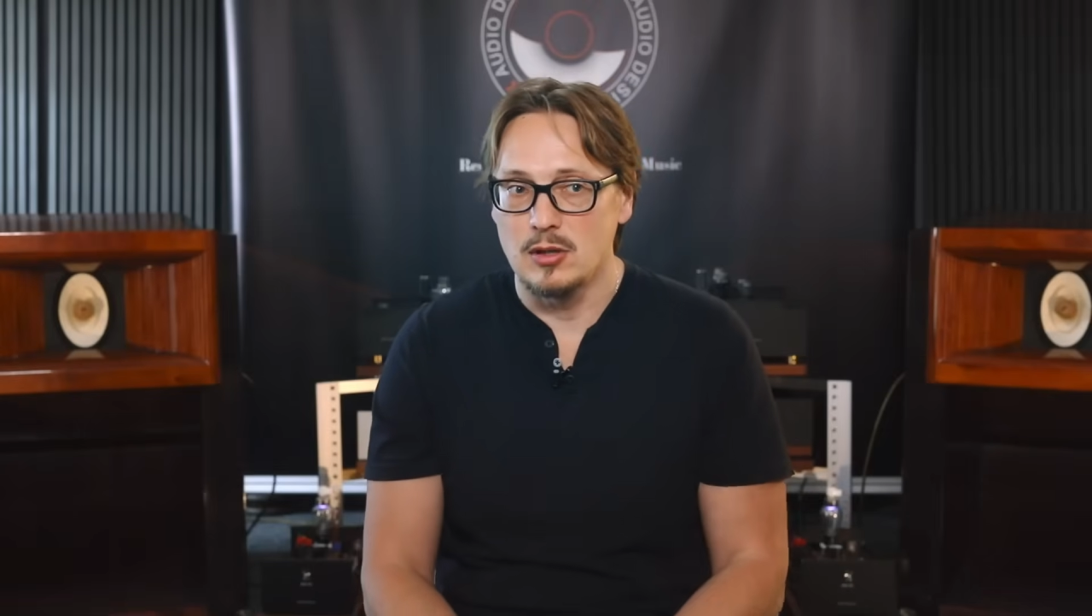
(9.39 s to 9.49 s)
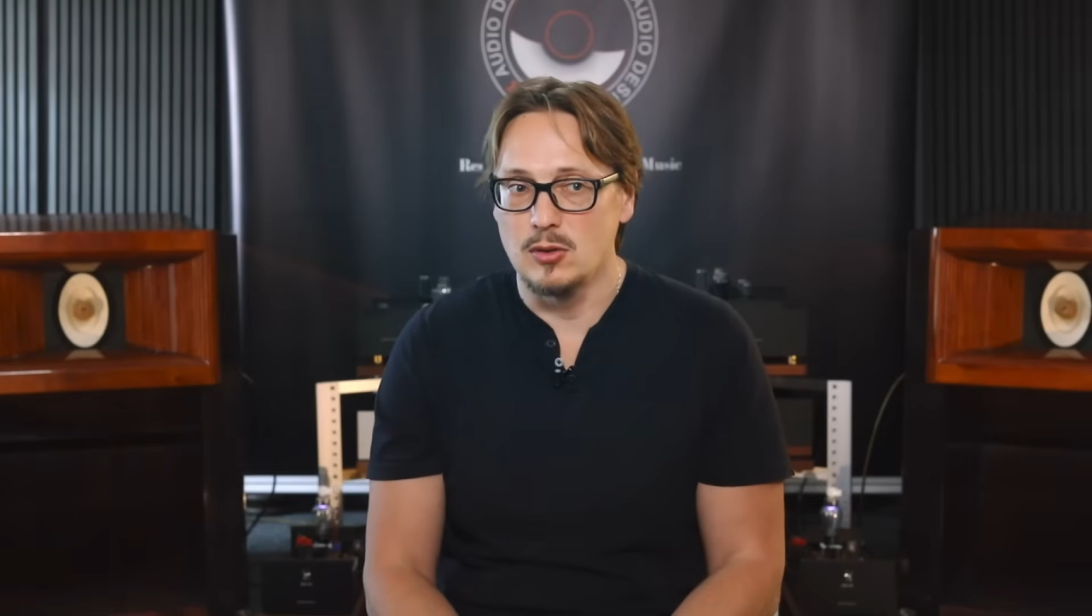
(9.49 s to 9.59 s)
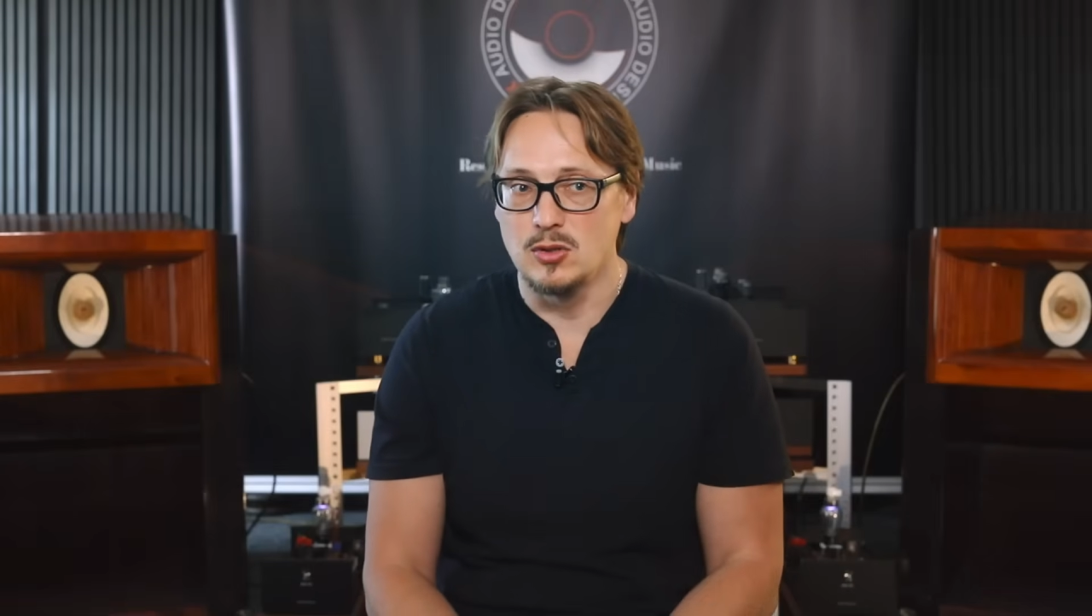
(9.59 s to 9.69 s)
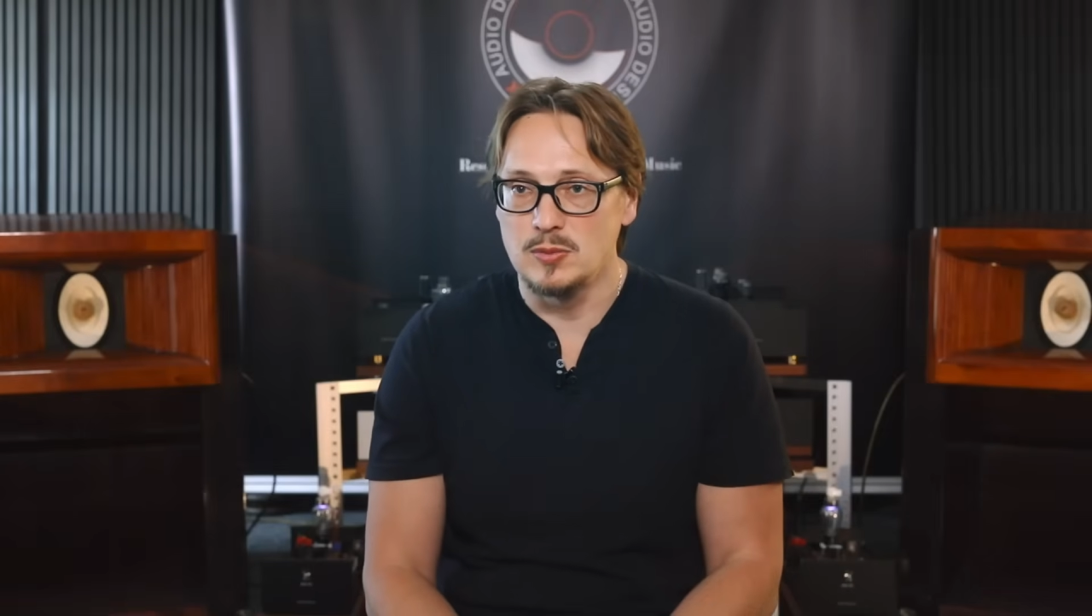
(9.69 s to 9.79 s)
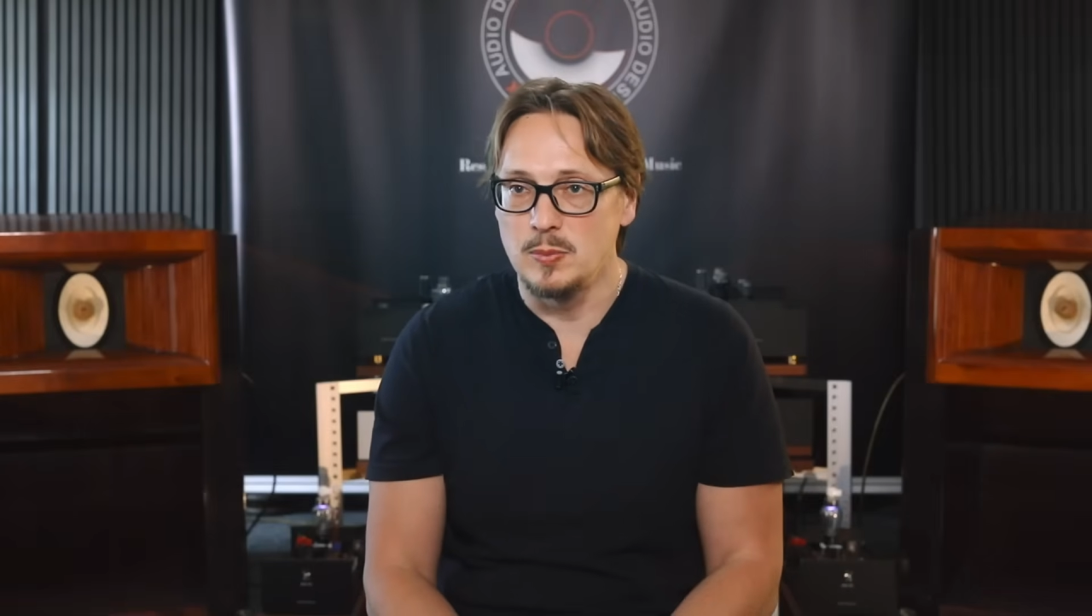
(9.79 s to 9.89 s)

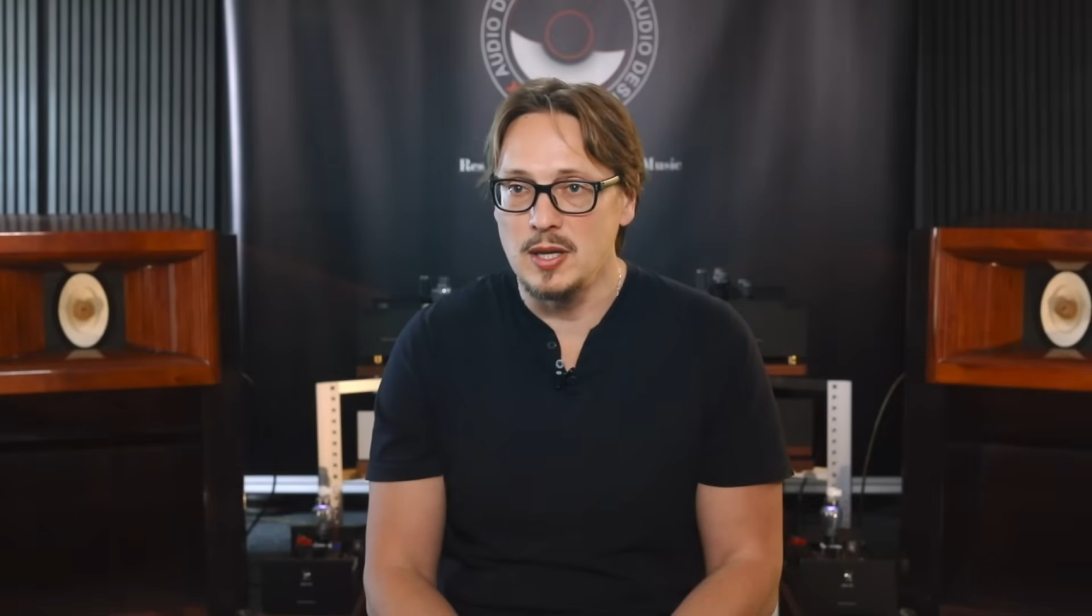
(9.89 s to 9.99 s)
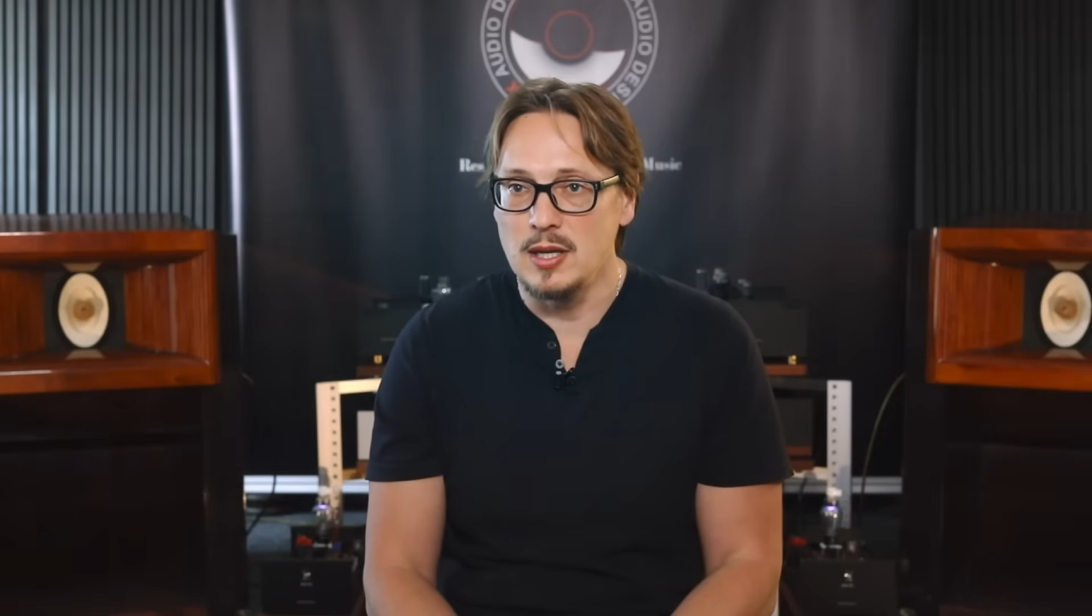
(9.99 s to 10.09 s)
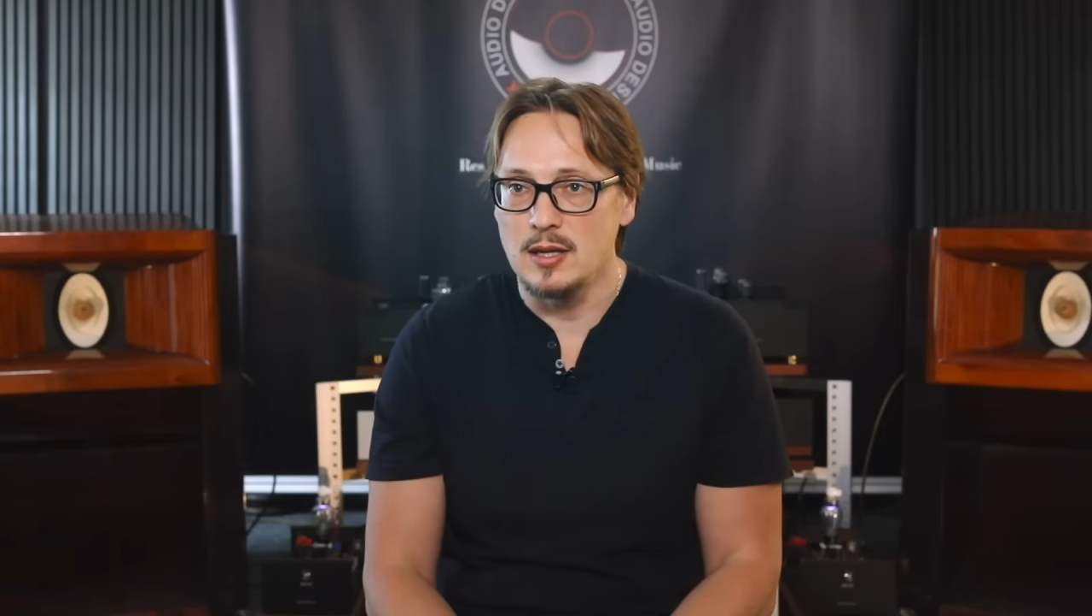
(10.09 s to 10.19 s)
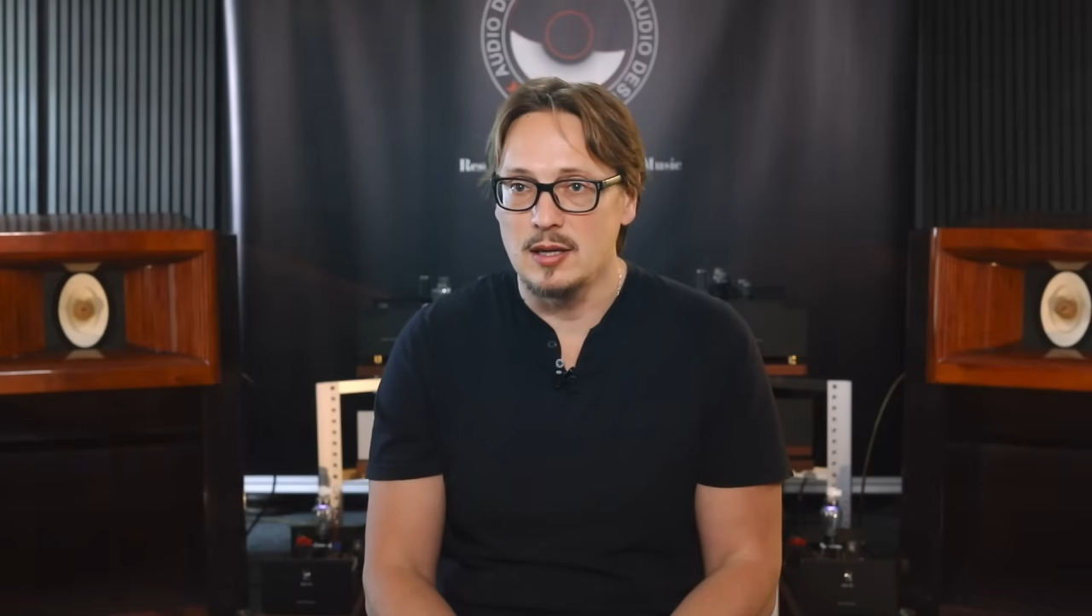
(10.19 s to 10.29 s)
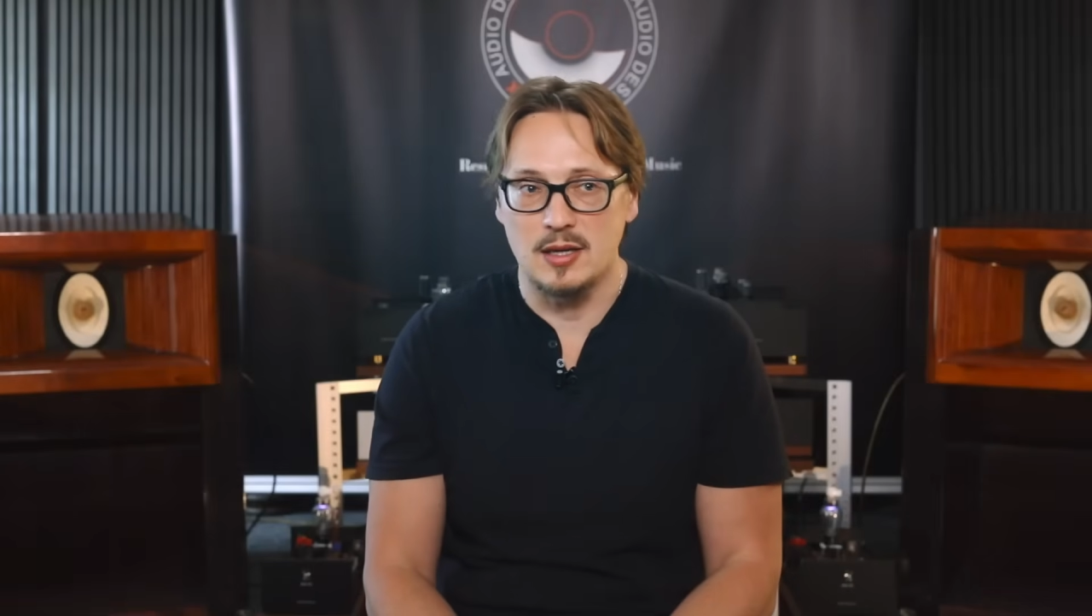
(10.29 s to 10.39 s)
USB